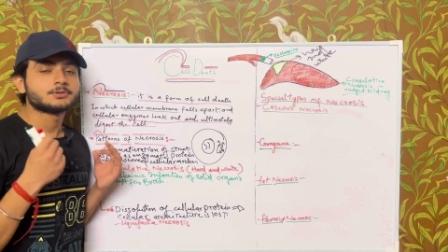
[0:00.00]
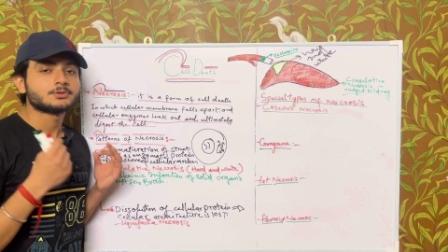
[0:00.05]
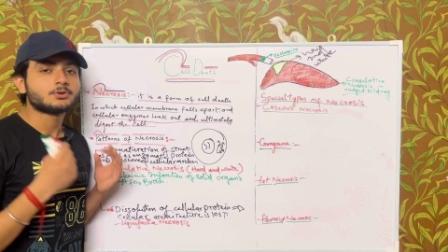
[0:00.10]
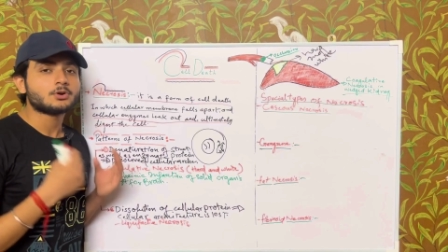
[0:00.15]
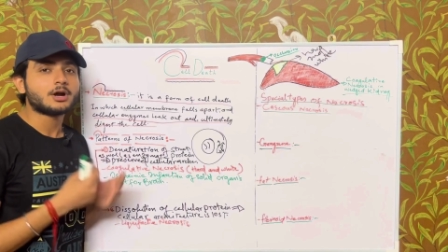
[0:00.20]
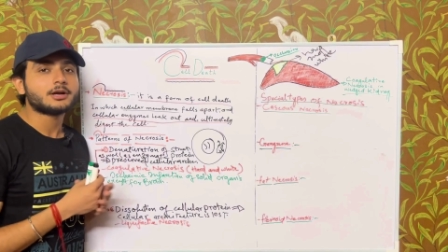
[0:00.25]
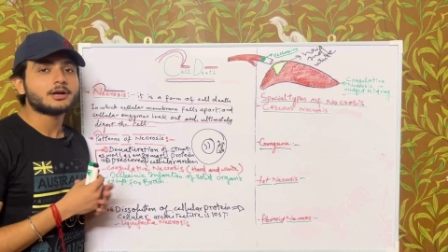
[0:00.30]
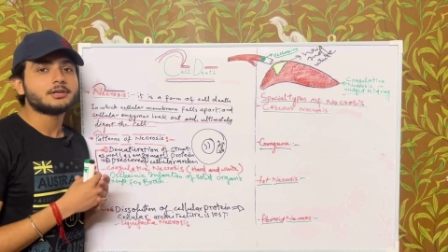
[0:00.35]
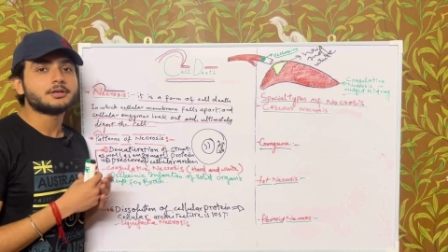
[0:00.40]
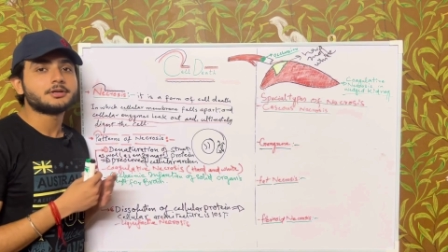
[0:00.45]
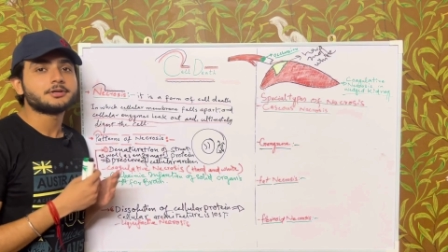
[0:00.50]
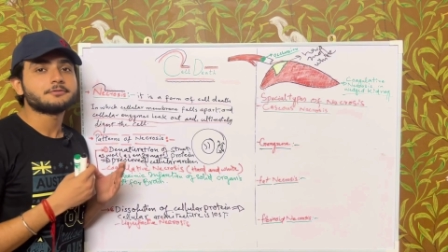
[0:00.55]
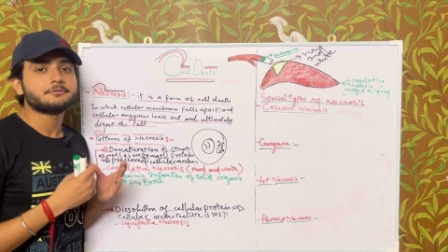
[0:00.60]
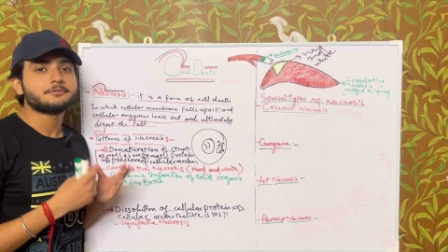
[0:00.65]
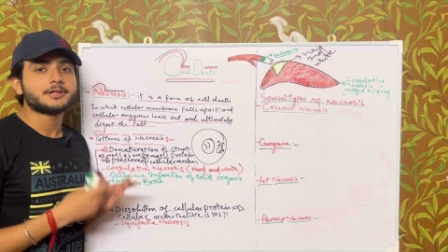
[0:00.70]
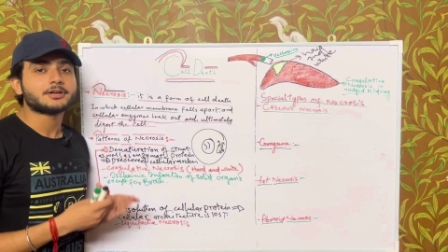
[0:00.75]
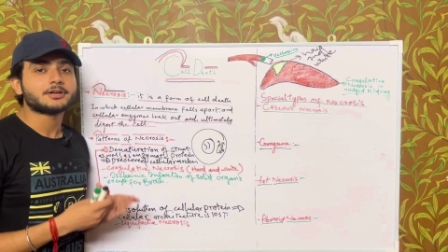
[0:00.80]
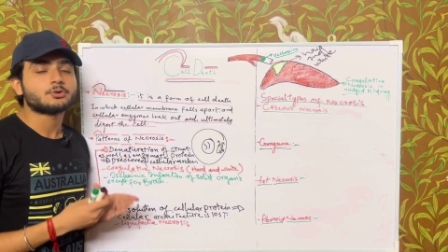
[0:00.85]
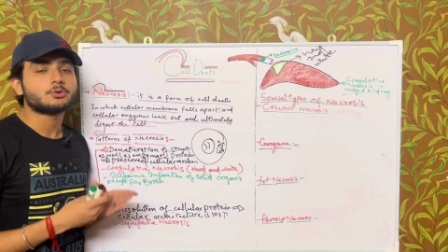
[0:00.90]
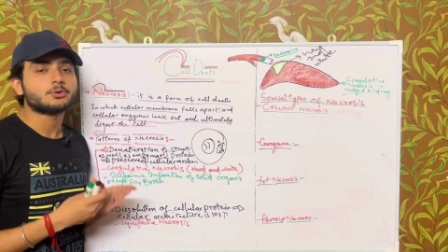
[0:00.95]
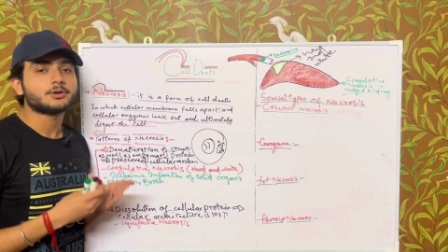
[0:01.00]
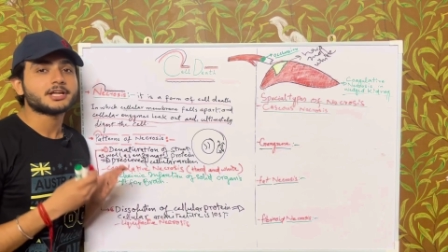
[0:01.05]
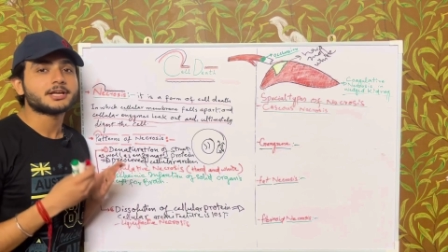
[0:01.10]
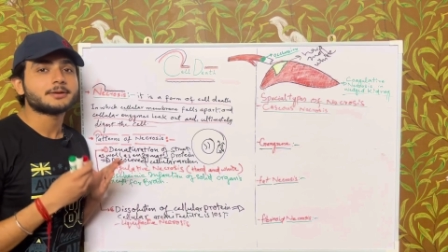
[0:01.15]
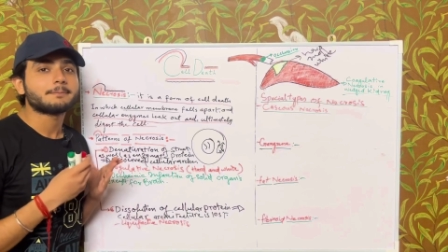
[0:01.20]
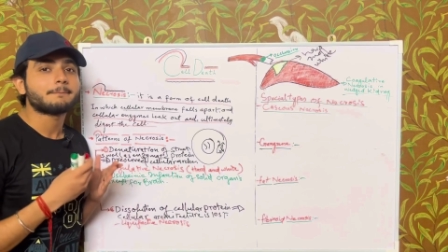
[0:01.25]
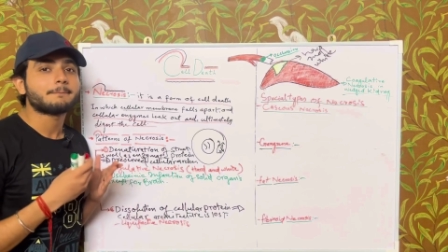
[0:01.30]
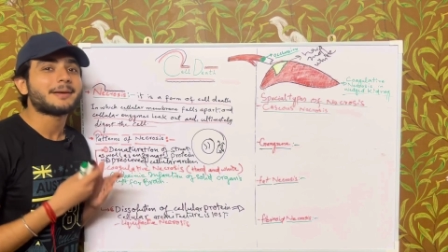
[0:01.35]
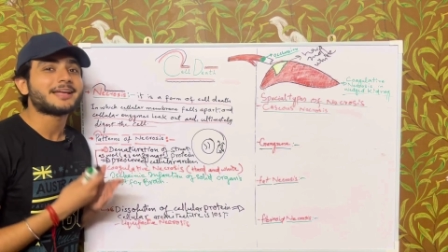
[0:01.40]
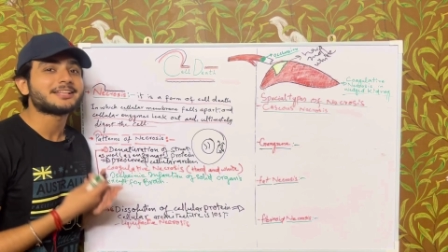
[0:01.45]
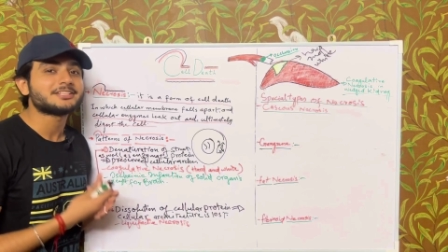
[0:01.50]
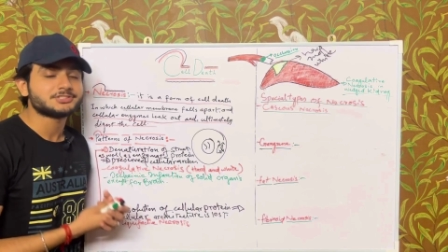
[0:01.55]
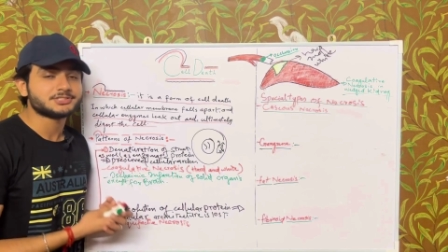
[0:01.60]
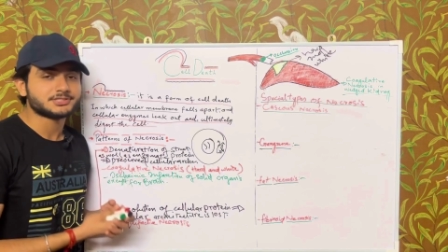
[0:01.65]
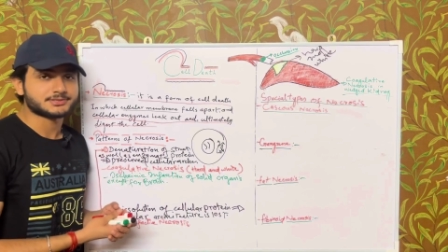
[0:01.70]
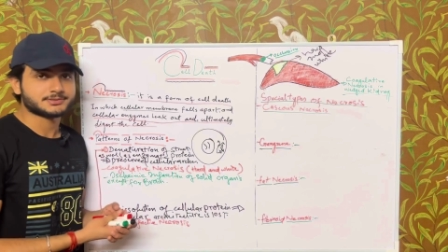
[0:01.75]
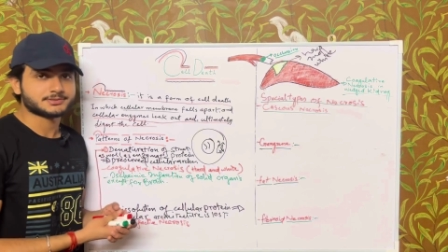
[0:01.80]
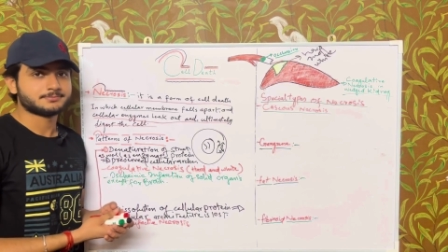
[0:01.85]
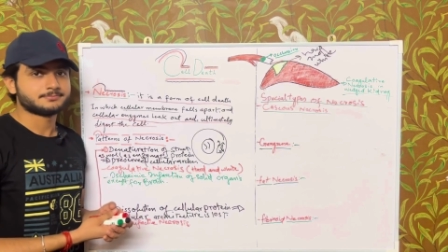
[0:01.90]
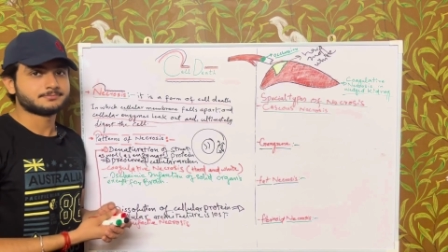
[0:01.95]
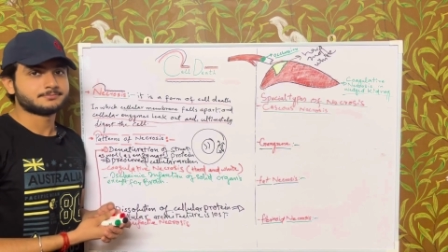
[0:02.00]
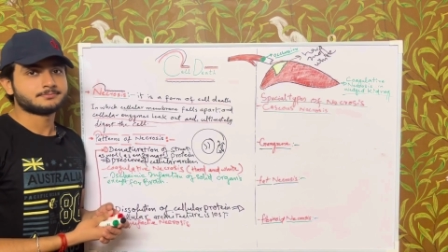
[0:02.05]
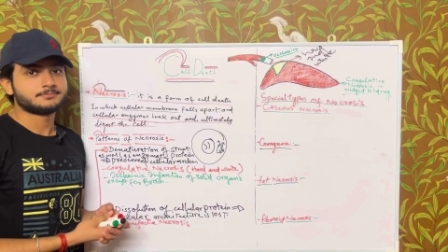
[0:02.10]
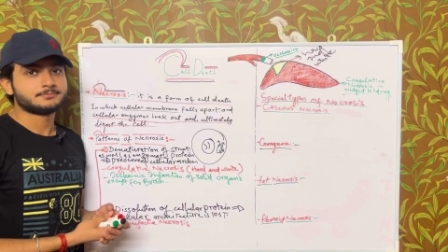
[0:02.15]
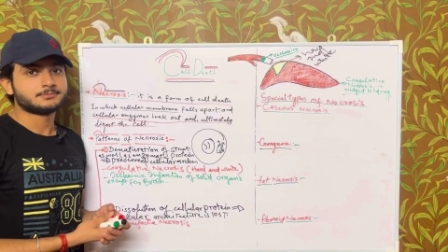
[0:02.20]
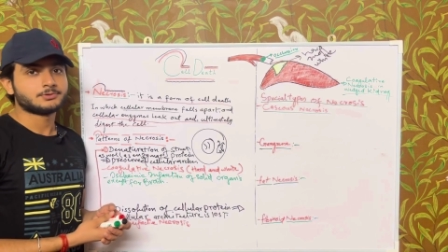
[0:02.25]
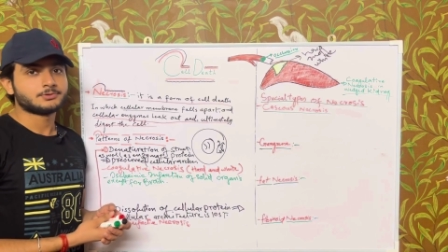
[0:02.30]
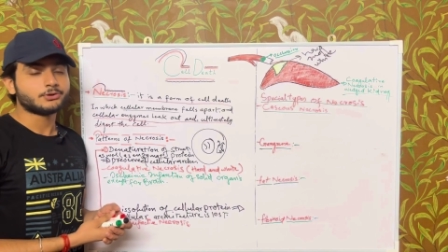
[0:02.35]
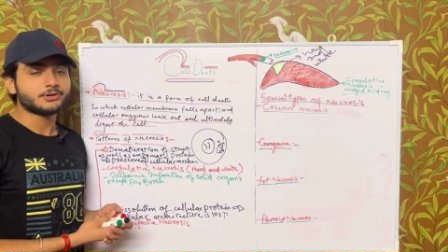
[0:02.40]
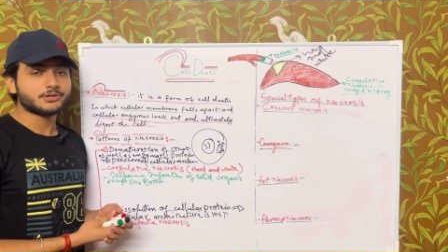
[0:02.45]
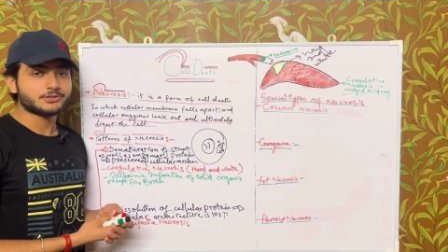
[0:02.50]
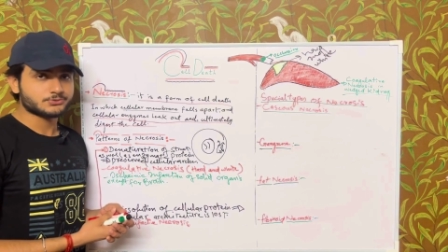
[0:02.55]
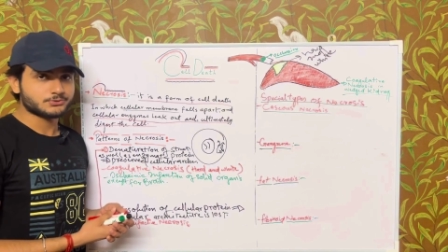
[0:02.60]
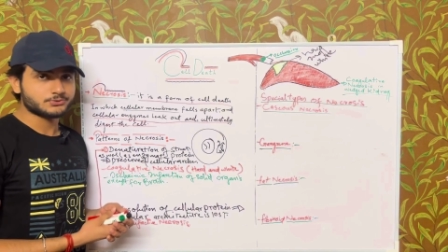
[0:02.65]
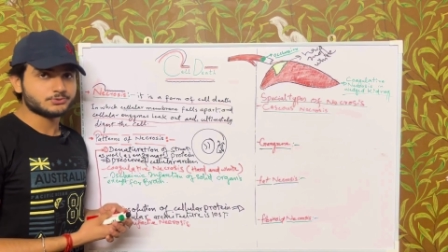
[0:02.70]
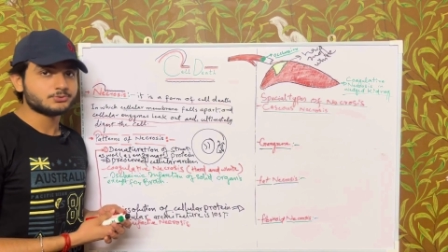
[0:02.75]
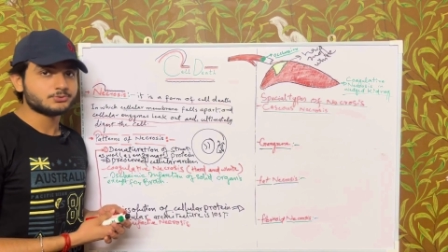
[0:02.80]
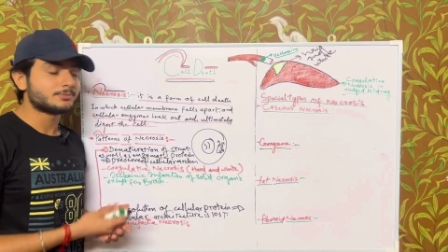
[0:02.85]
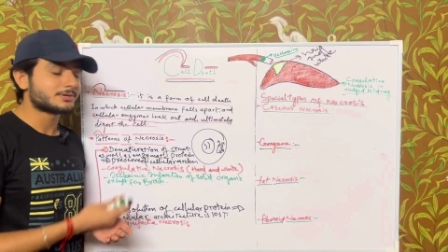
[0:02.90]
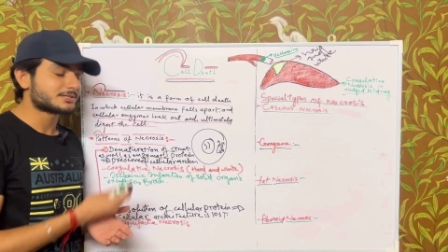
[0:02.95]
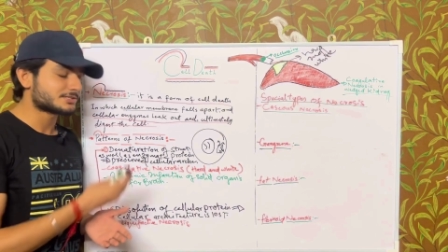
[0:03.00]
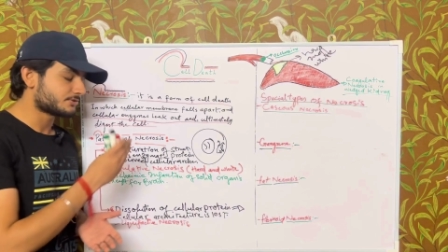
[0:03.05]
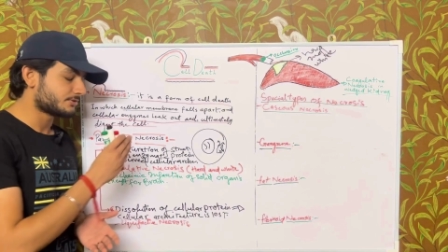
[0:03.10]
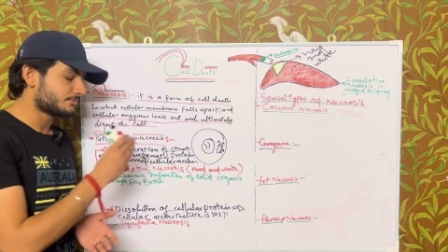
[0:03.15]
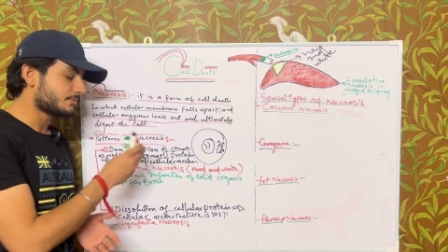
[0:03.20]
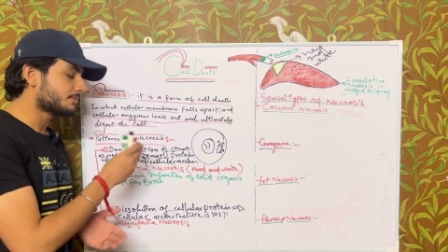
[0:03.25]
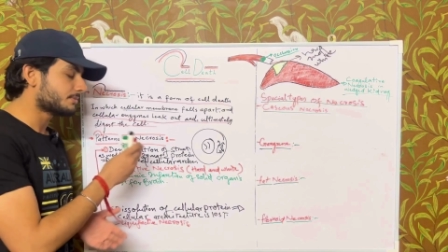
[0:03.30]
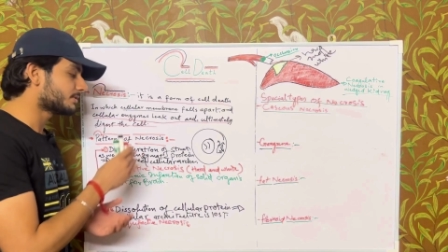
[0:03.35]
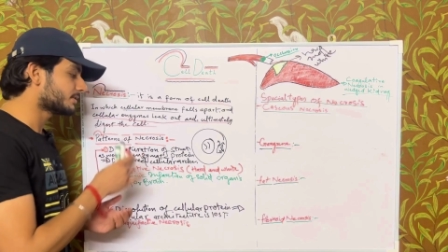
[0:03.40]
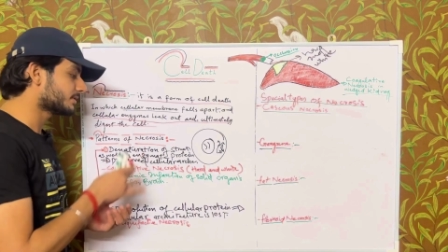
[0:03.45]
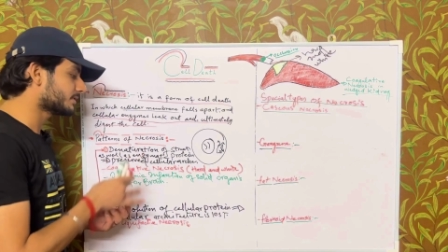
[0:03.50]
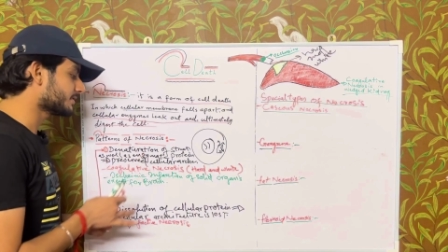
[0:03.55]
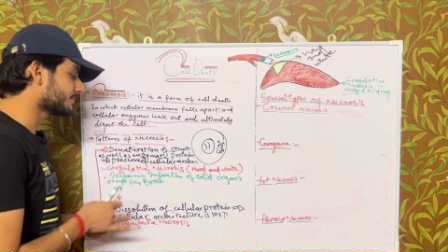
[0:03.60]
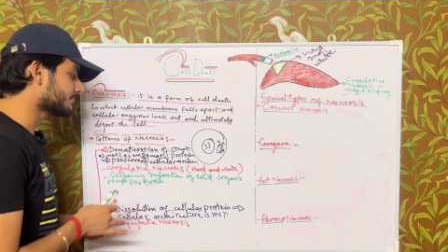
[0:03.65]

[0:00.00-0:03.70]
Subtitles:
coagulative necrotic patches. Okay, so you must remember this